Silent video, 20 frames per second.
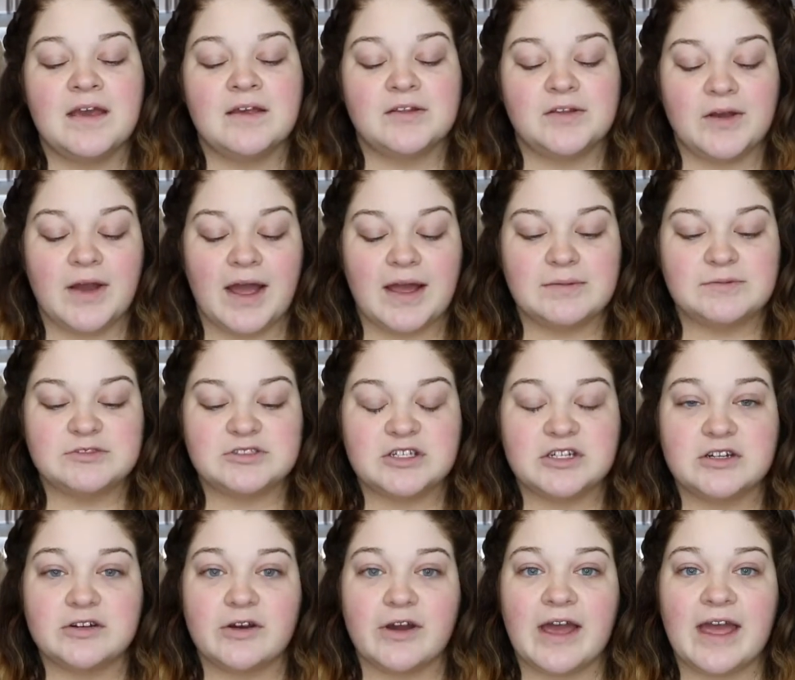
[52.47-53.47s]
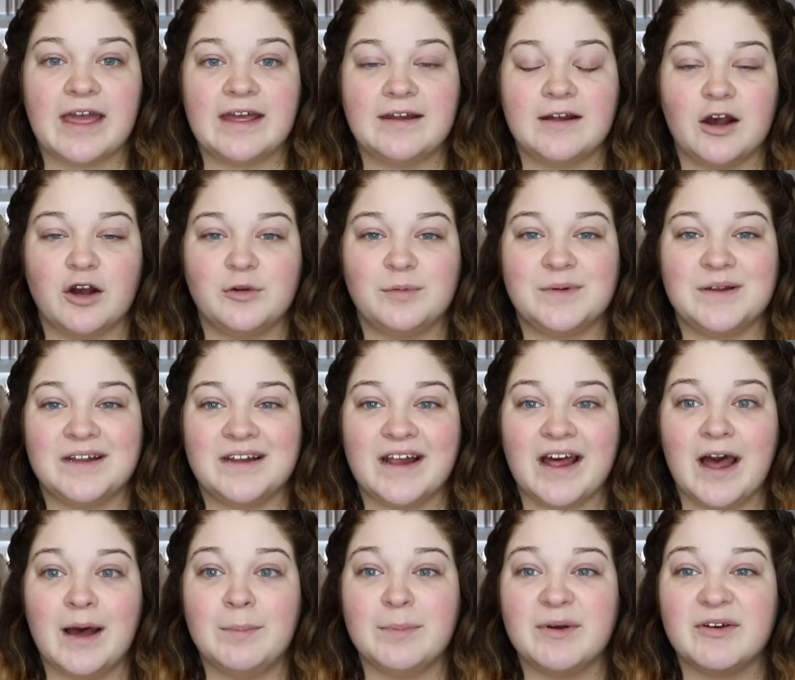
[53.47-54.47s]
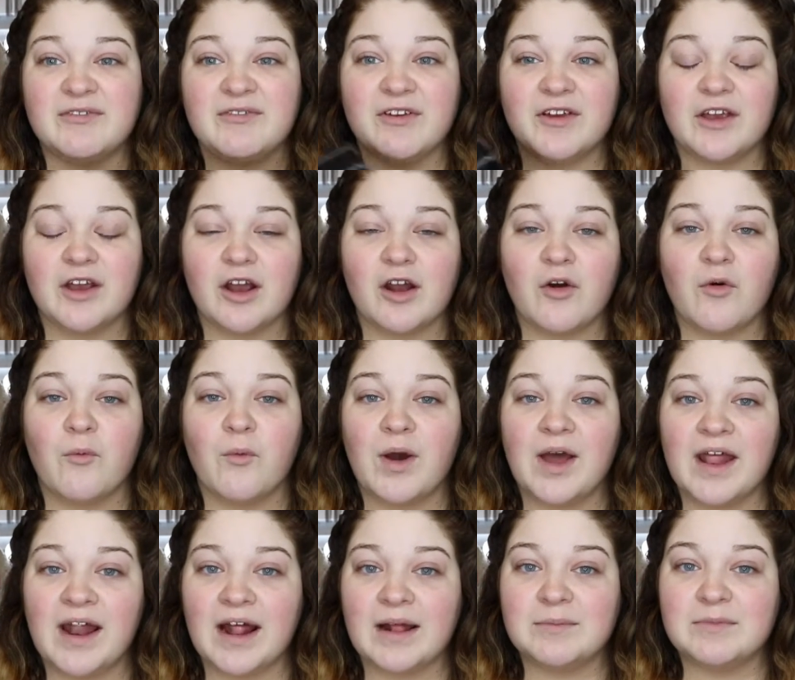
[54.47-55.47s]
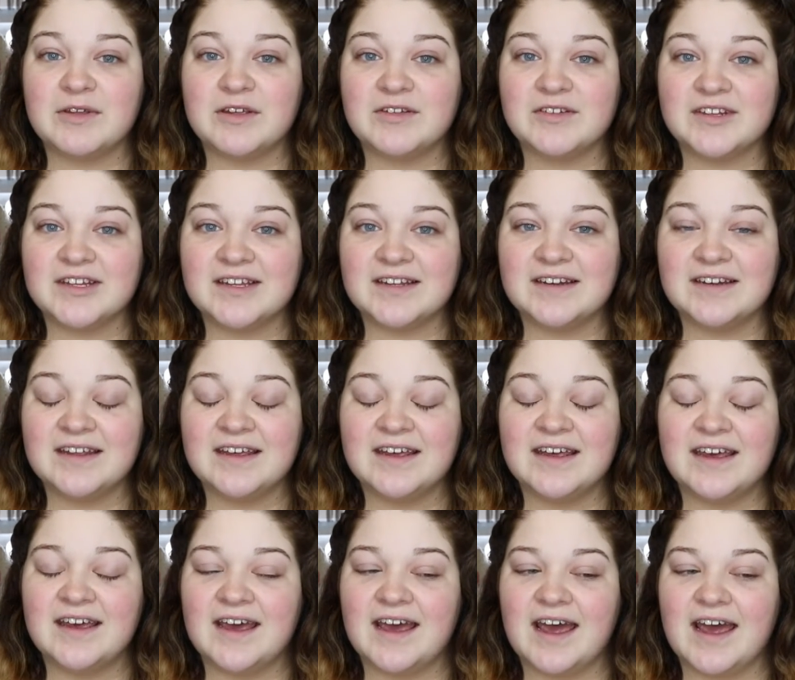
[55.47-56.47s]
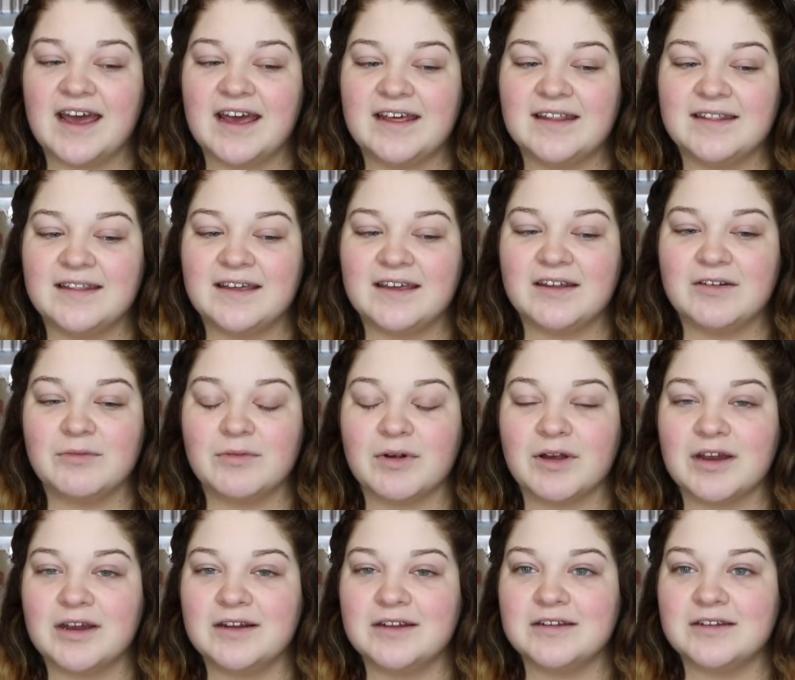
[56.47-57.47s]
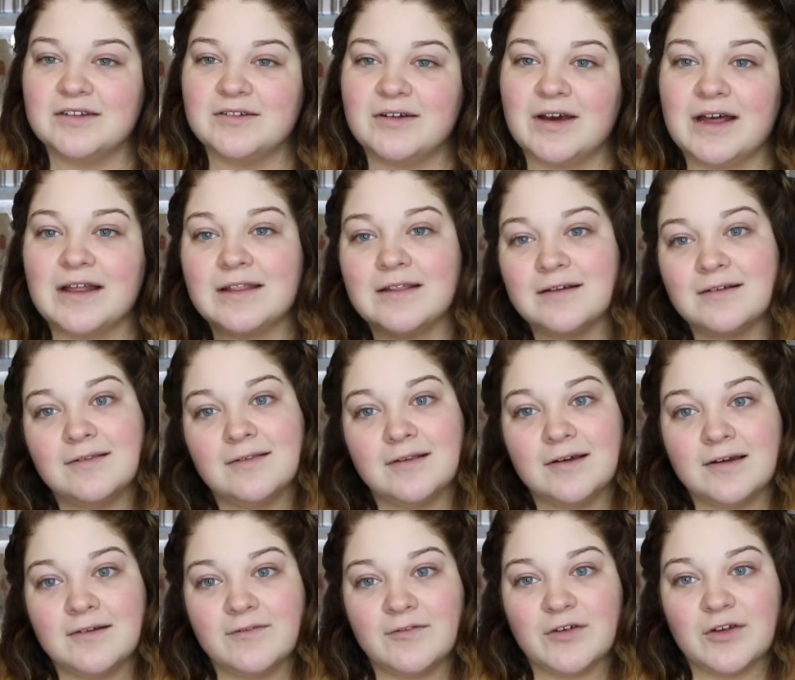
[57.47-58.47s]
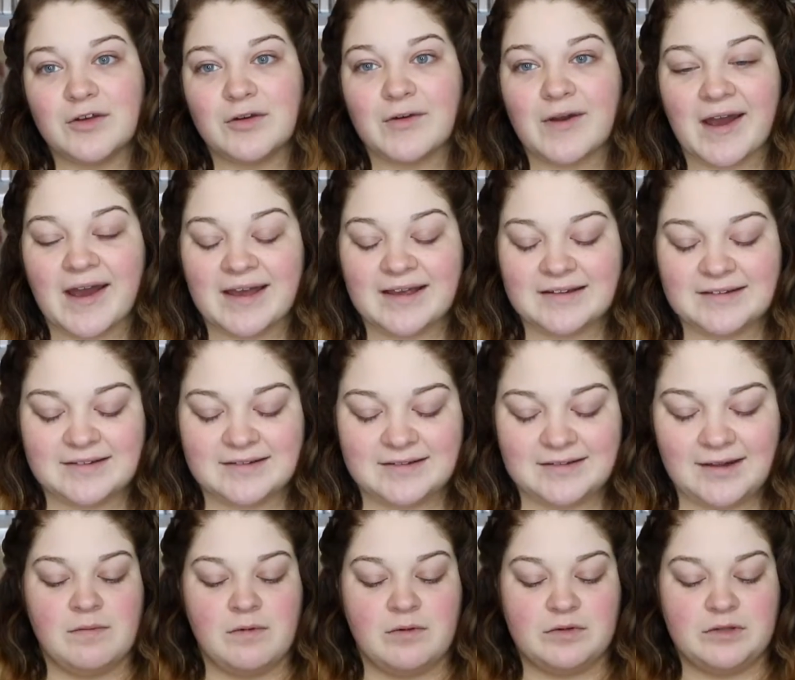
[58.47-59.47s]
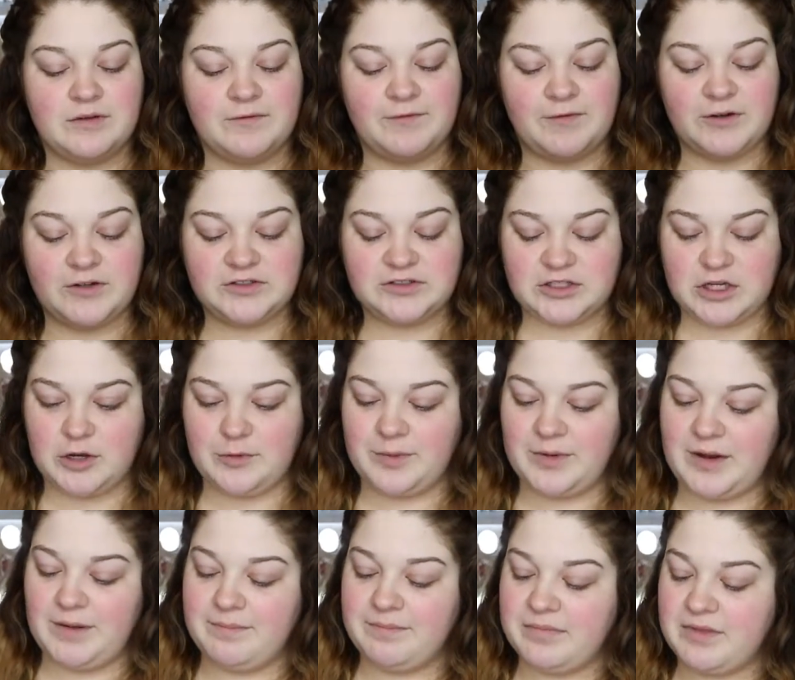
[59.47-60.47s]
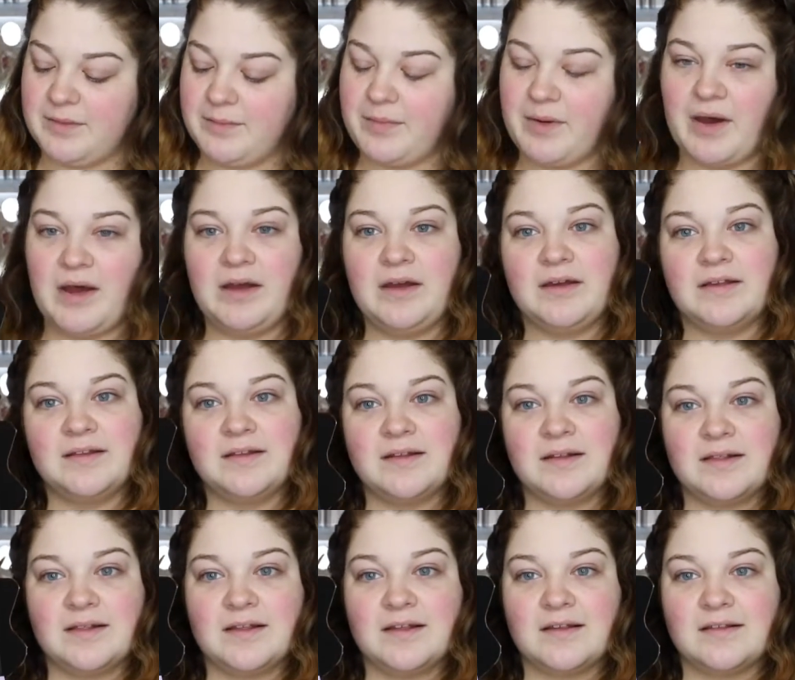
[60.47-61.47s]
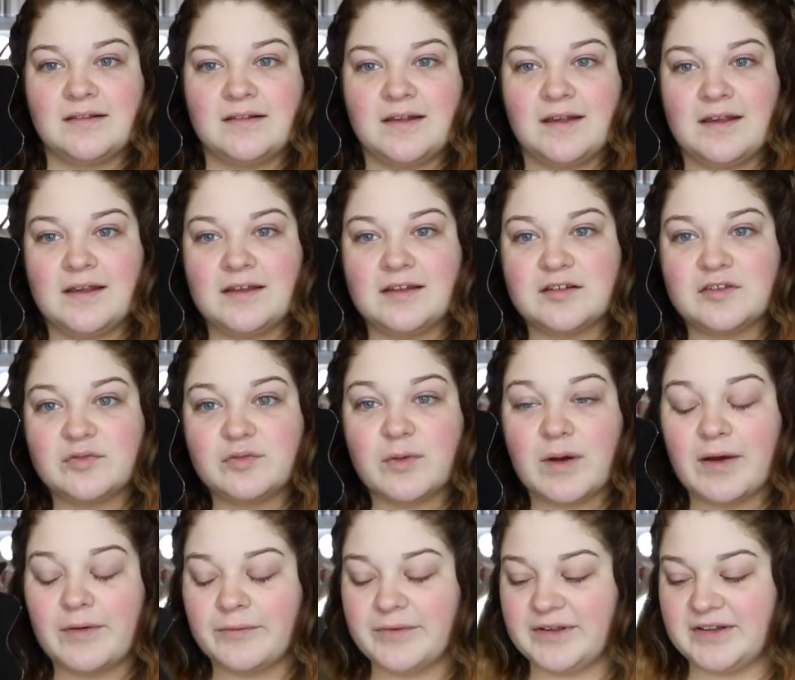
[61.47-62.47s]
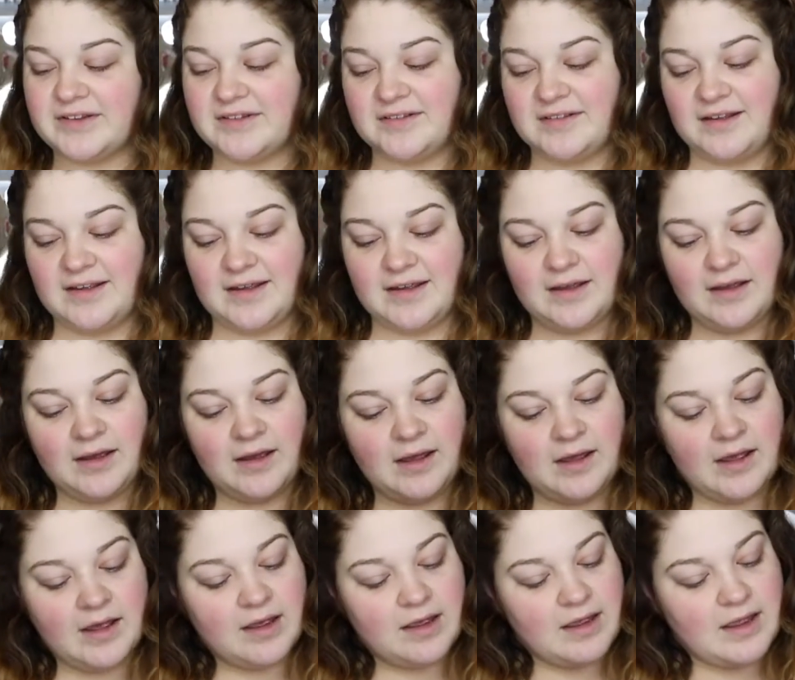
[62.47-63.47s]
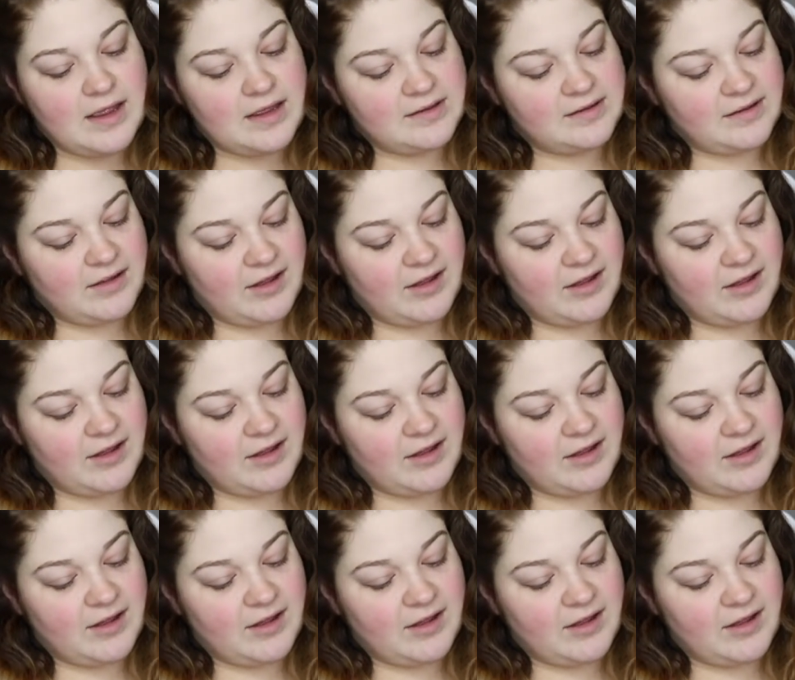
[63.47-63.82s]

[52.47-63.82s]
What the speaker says: So I'm just going to go ahead, open it up, figure out what I'm using, and then we're going to do a little look for you guys. So when you first open up the box, this is what we see. It